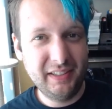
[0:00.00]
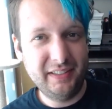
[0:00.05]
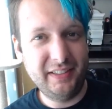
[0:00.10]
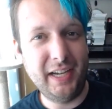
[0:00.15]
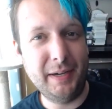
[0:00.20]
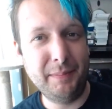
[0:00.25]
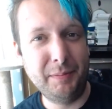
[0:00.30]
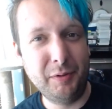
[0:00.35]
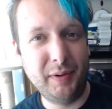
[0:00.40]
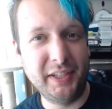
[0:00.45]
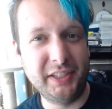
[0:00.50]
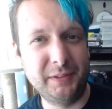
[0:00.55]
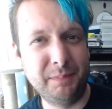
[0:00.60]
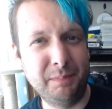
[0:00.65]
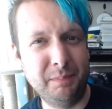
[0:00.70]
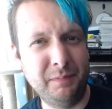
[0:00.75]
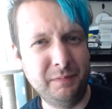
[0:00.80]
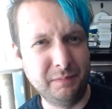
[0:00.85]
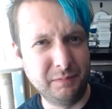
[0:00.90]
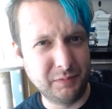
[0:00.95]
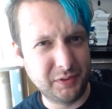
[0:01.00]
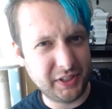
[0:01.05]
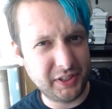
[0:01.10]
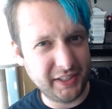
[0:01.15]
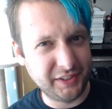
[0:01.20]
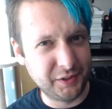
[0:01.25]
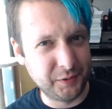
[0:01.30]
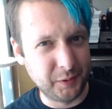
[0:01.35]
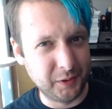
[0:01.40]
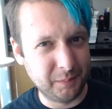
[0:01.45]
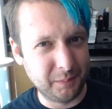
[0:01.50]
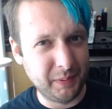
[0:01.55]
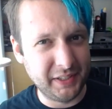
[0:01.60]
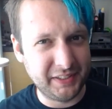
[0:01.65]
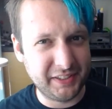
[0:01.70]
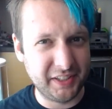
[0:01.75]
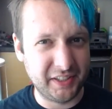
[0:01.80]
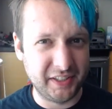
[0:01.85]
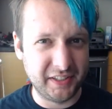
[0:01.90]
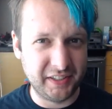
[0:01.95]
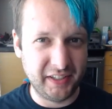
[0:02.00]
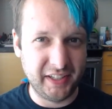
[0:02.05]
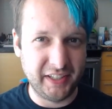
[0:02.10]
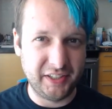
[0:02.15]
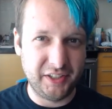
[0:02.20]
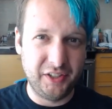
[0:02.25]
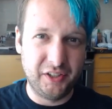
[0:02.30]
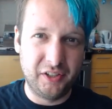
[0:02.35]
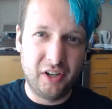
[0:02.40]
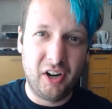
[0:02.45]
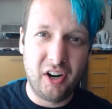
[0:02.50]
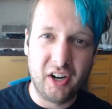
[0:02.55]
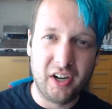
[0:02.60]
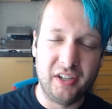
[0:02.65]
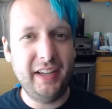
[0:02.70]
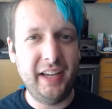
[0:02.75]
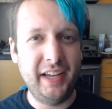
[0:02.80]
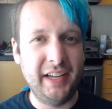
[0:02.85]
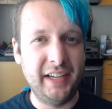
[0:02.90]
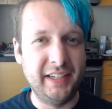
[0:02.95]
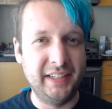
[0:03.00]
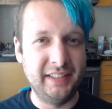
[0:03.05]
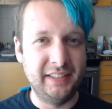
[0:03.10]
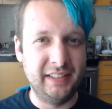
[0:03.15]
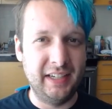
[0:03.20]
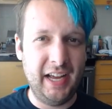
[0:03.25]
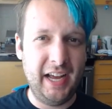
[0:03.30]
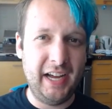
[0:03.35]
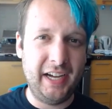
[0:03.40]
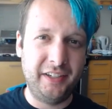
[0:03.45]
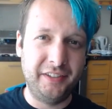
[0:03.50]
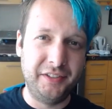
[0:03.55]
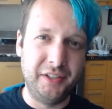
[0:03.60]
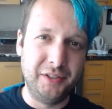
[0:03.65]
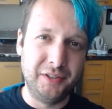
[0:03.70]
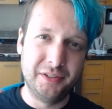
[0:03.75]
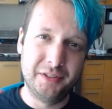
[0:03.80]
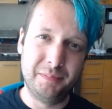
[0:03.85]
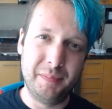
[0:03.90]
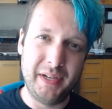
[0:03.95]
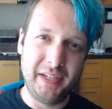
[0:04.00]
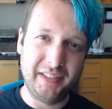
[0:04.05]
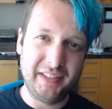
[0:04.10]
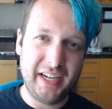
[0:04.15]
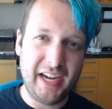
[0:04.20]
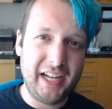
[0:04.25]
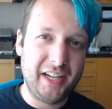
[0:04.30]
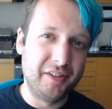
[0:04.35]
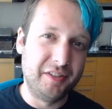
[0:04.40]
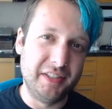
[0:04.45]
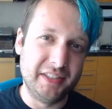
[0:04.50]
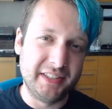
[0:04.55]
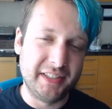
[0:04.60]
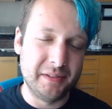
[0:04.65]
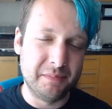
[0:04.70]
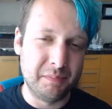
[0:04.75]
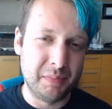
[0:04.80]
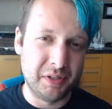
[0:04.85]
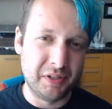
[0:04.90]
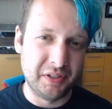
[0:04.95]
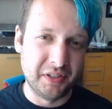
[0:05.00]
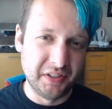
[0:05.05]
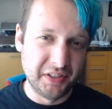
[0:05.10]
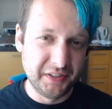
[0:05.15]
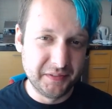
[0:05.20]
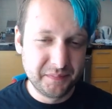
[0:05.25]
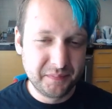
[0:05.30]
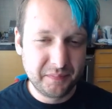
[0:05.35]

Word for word: The Apple Watch tries to work based on like your heart and how those make calories get burned.